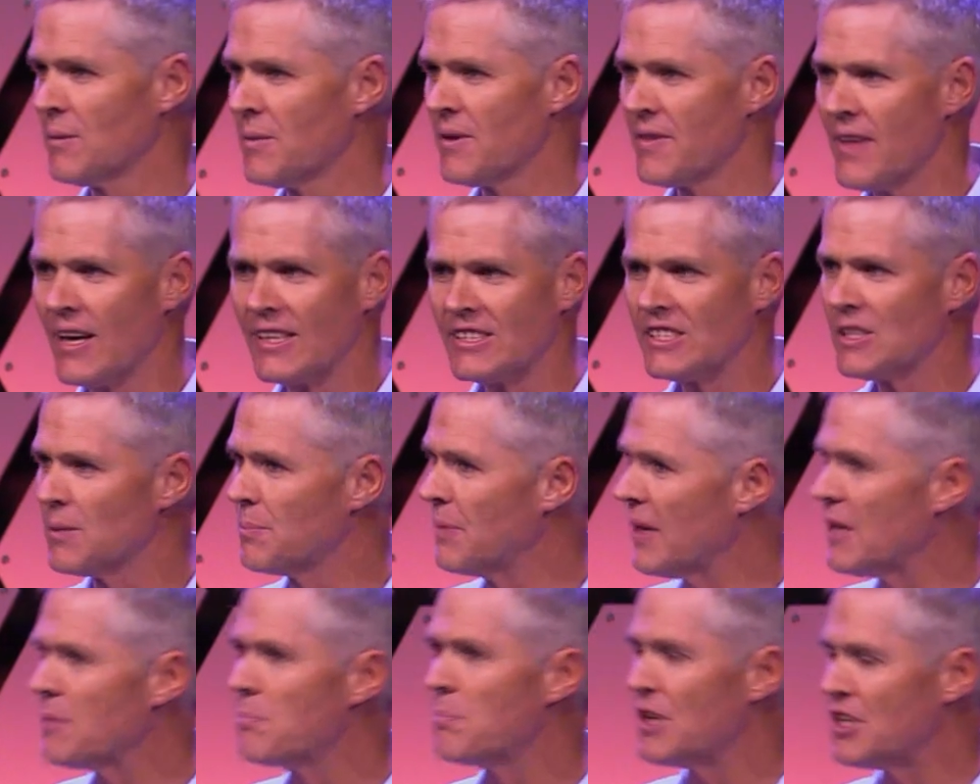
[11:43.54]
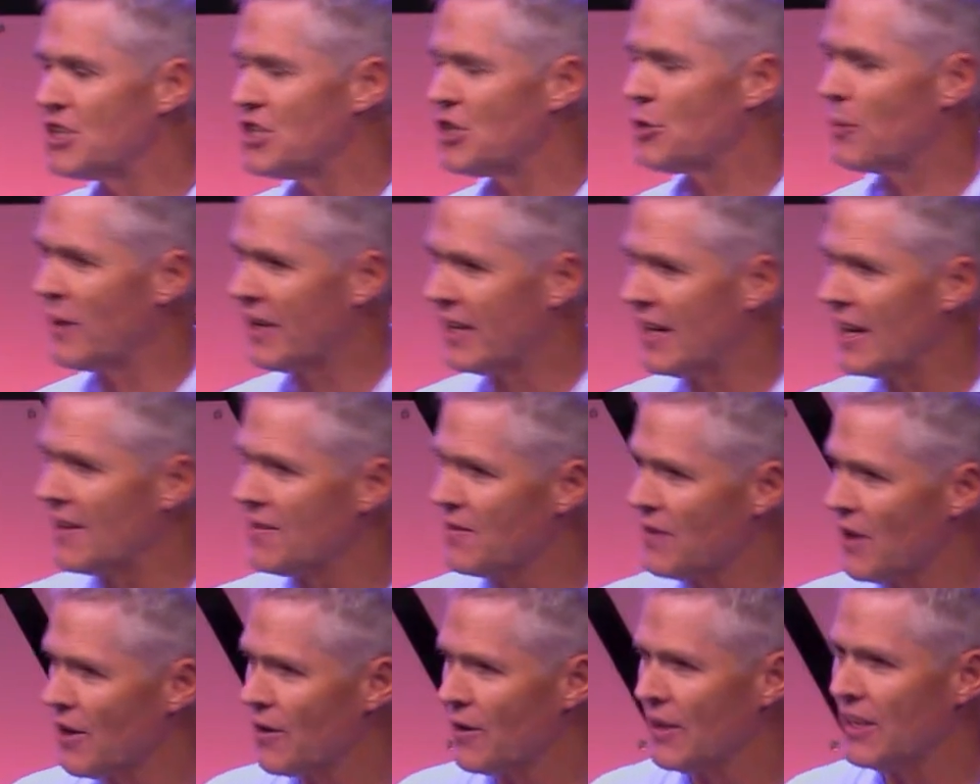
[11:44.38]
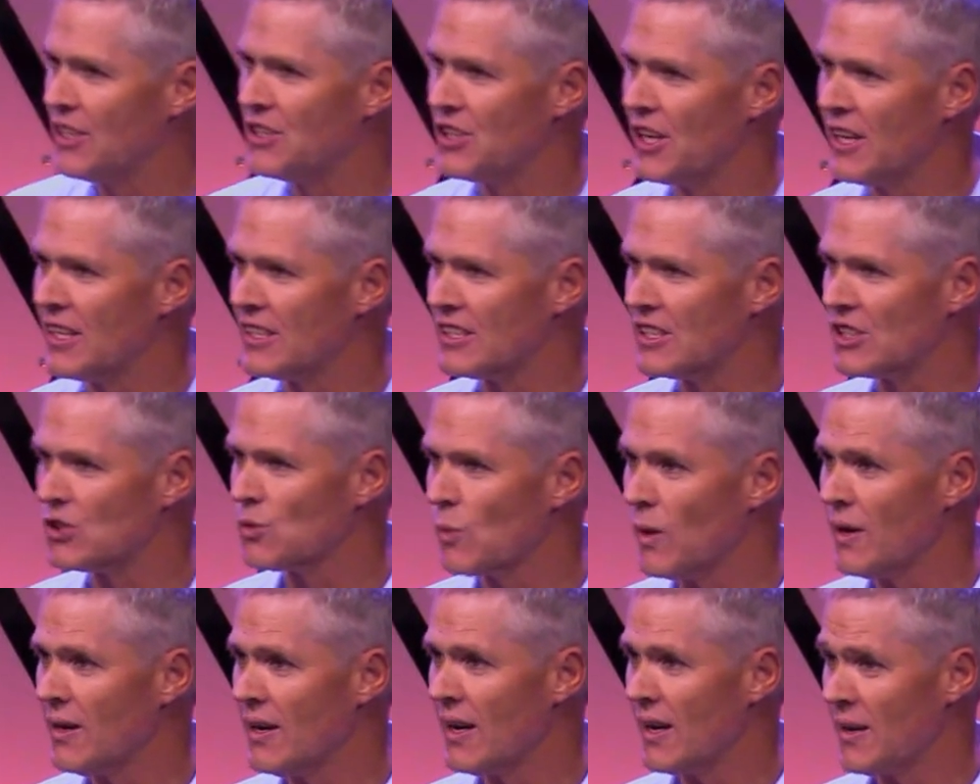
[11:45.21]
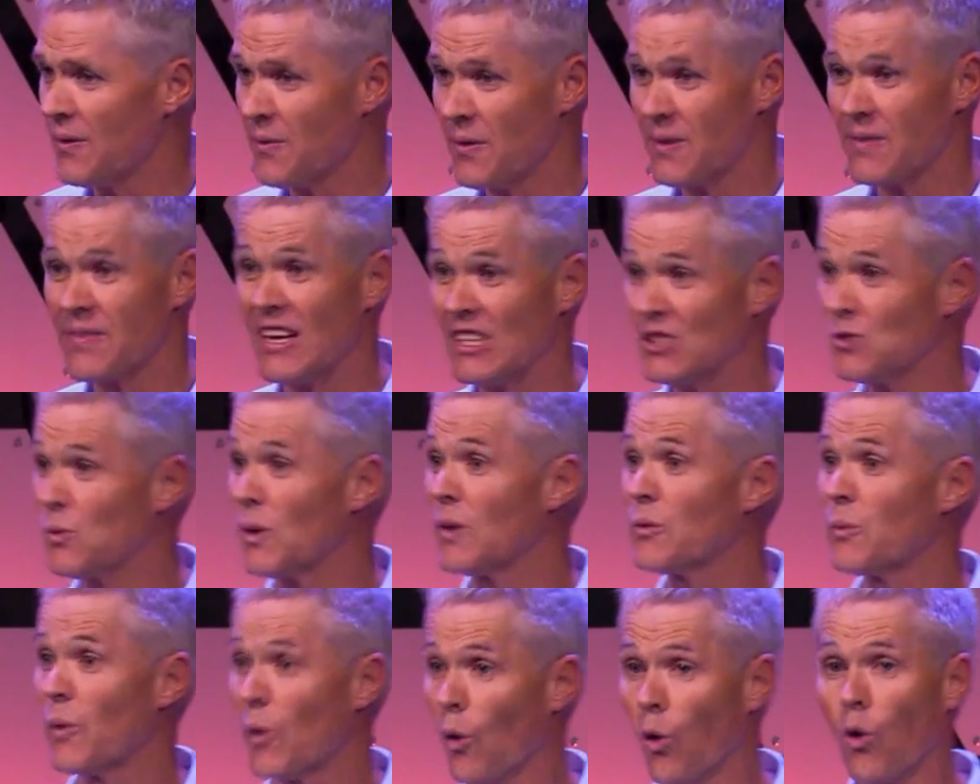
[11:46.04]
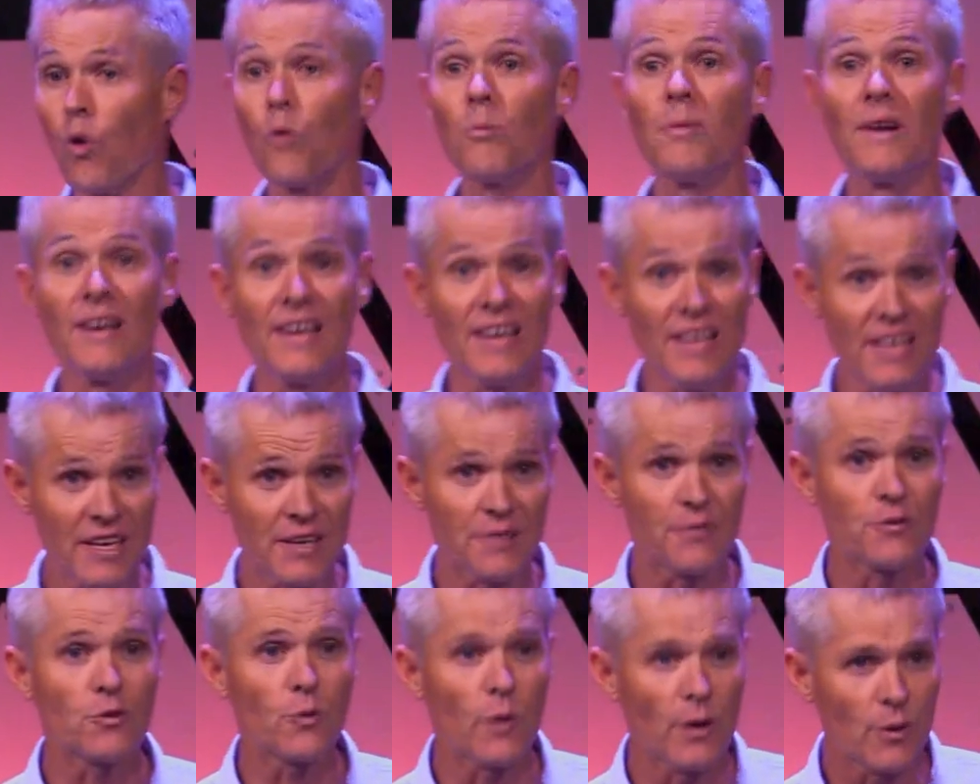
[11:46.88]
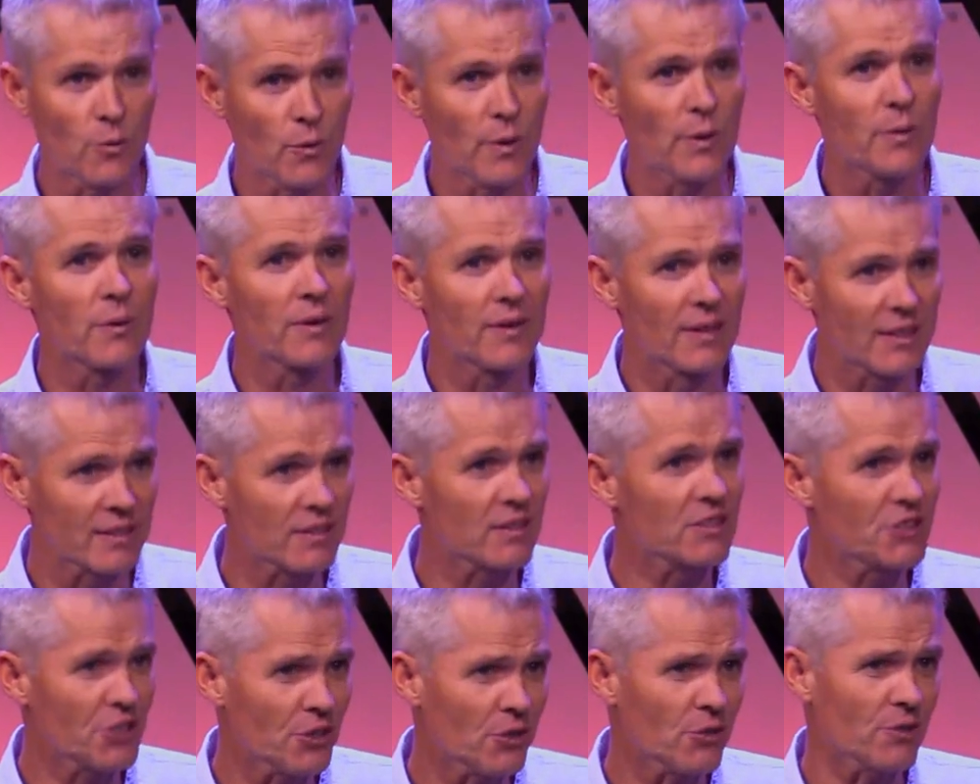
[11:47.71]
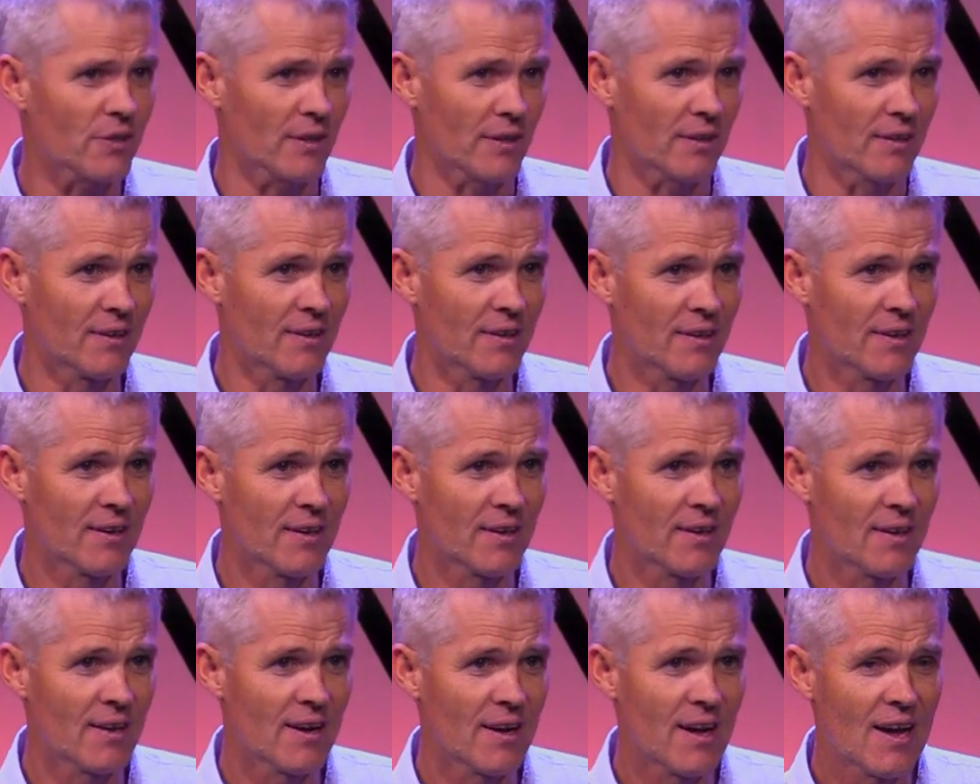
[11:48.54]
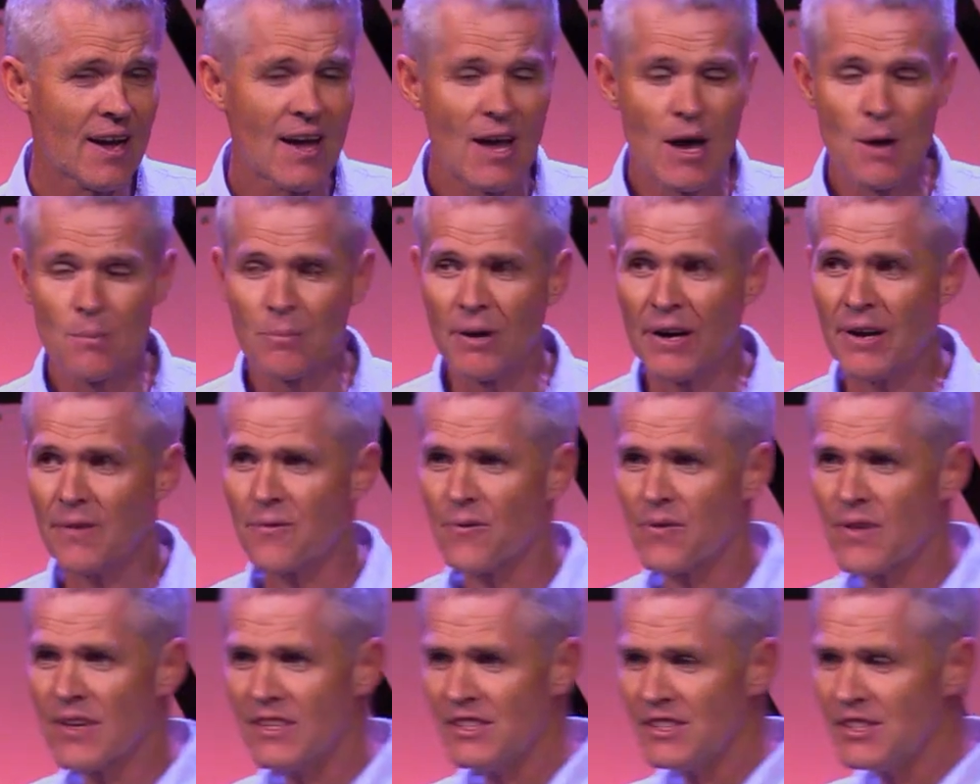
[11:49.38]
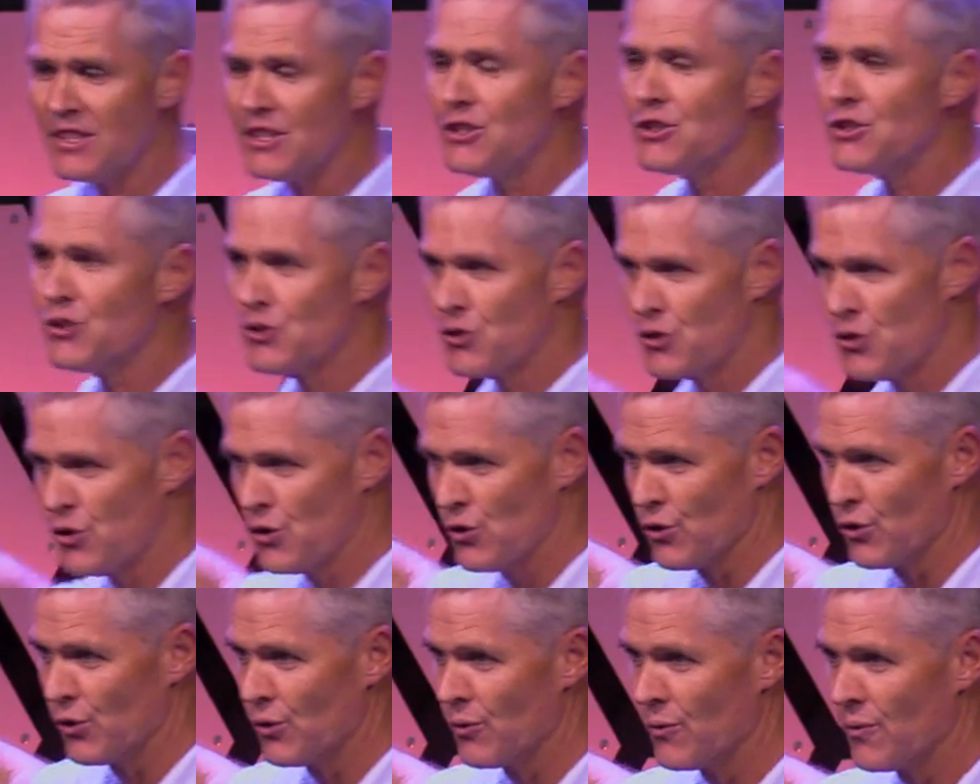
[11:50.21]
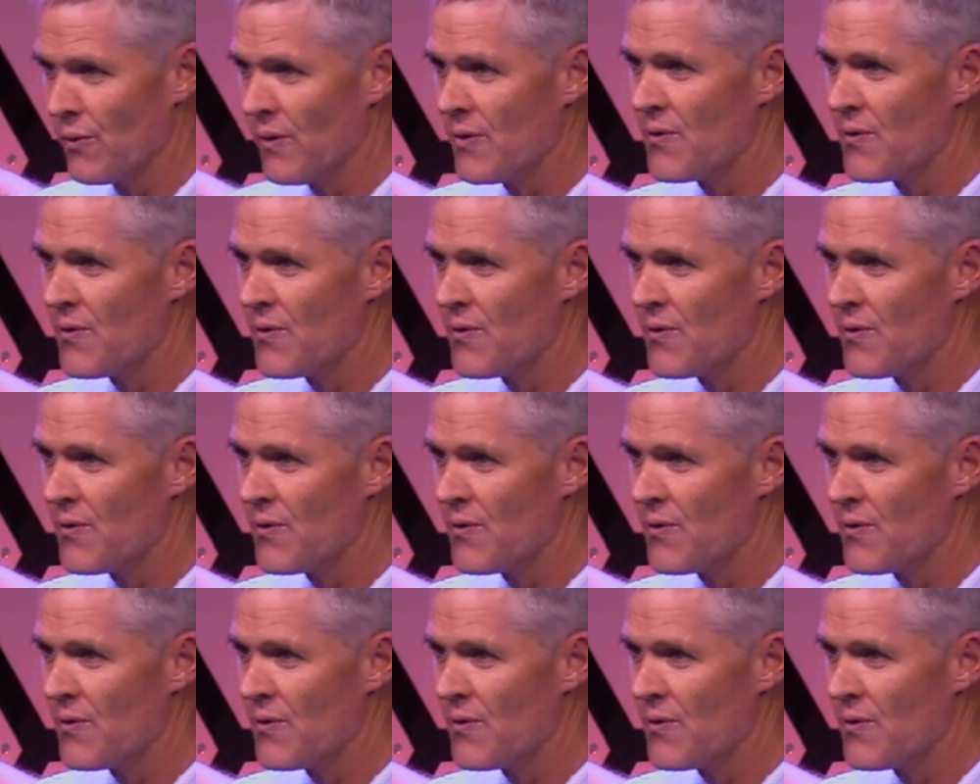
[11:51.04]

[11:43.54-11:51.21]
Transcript: I mean, that's the big picture we get there in Genesis 1. I think that's what we all believed when we were little children. But if this is true,